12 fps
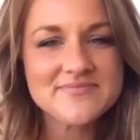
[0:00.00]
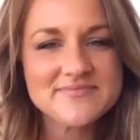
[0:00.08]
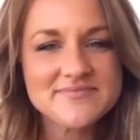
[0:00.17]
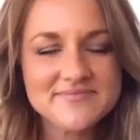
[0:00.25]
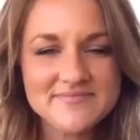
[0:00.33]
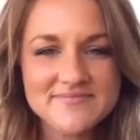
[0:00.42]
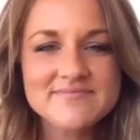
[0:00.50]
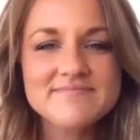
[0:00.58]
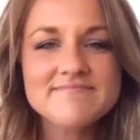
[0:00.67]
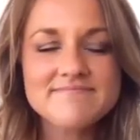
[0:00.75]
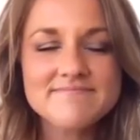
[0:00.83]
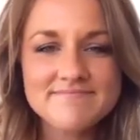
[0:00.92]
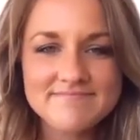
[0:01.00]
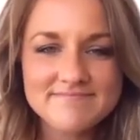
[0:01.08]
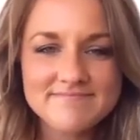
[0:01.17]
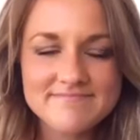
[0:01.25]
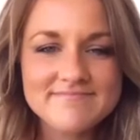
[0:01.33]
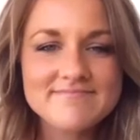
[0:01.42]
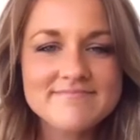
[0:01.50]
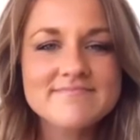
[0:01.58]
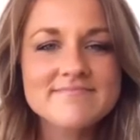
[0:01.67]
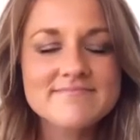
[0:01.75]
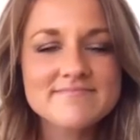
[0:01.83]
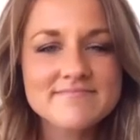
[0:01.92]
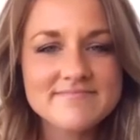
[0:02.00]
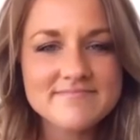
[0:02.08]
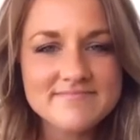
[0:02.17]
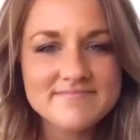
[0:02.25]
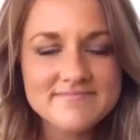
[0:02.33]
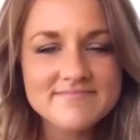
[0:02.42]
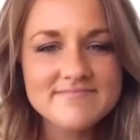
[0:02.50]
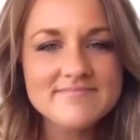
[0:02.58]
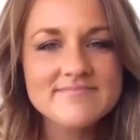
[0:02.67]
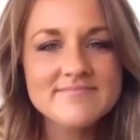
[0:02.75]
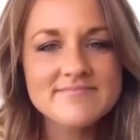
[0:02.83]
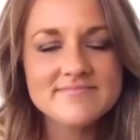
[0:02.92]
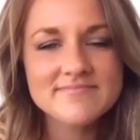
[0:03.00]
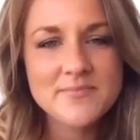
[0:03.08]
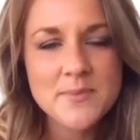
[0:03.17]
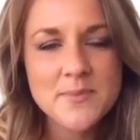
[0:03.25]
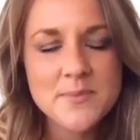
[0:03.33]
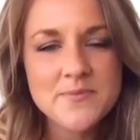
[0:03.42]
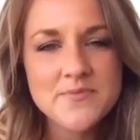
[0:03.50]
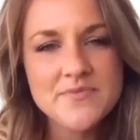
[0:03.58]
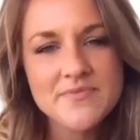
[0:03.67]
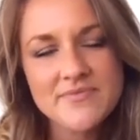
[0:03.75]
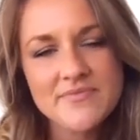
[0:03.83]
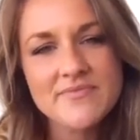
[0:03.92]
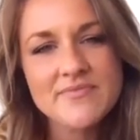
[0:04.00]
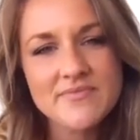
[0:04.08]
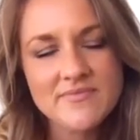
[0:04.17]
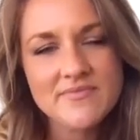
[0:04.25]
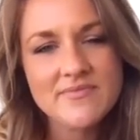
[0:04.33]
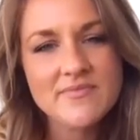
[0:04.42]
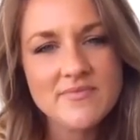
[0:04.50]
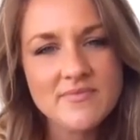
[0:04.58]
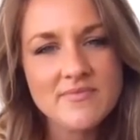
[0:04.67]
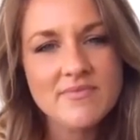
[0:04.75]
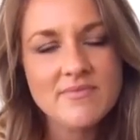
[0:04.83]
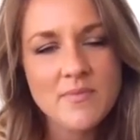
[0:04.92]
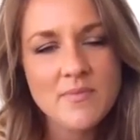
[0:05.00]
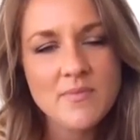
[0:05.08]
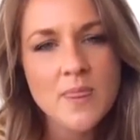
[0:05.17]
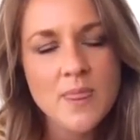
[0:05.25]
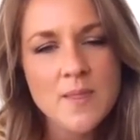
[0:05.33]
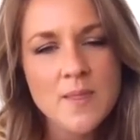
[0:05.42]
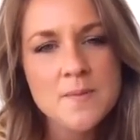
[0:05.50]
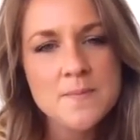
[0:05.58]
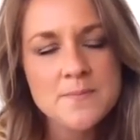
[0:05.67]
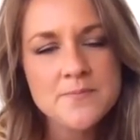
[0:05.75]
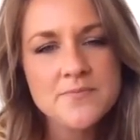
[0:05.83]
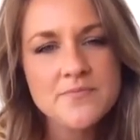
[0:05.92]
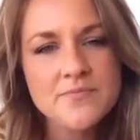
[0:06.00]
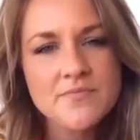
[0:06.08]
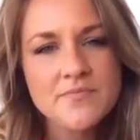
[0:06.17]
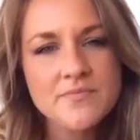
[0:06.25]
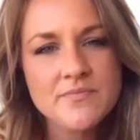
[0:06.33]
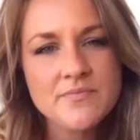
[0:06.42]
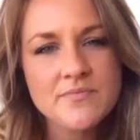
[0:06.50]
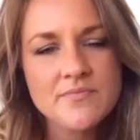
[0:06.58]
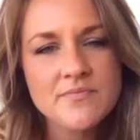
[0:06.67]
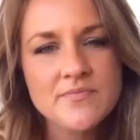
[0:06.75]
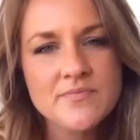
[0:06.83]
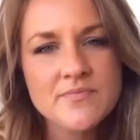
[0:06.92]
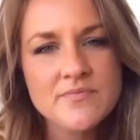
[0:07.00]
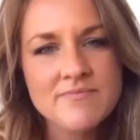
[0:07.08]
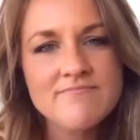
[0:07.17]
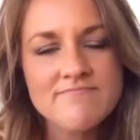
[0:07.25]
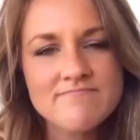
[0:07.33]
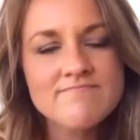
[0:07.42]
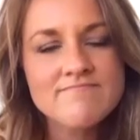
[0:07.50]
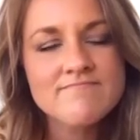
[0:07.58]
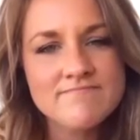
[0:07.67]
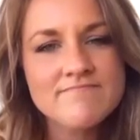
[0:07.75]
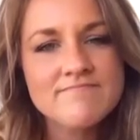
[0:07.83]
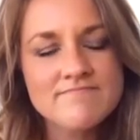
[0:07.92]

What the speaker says: No words are spoken by the person on screen.